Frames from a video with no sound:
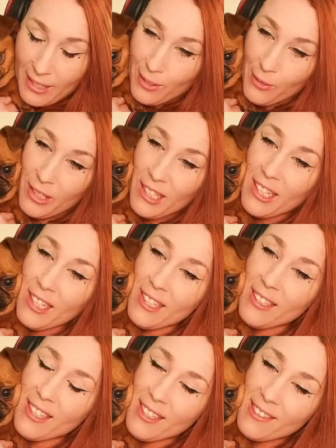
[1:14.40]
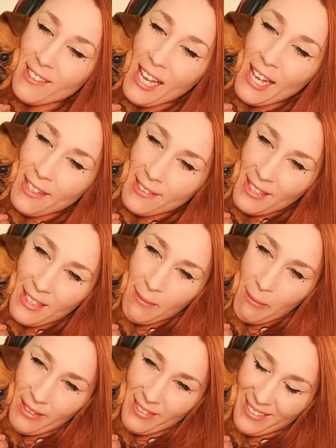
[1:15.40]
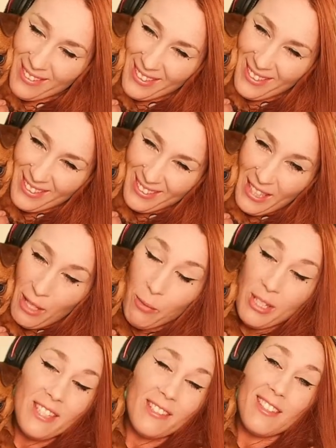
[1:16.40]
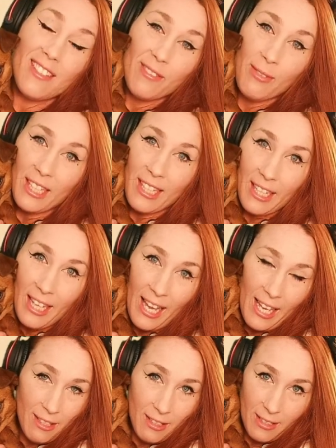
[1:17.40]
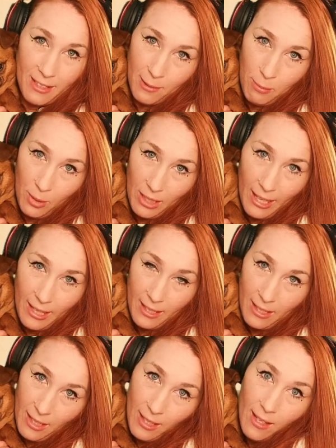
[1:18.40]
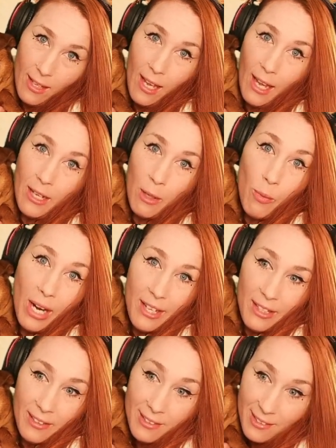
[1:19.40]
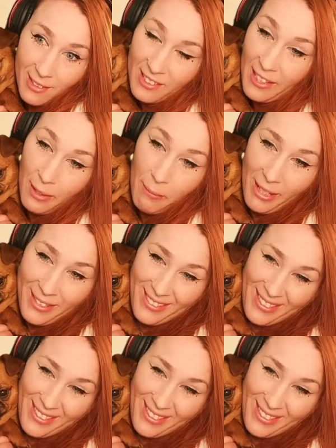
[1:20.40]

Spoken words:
joining this ad segment, which isn't really an ad, it's more like an awareness segment.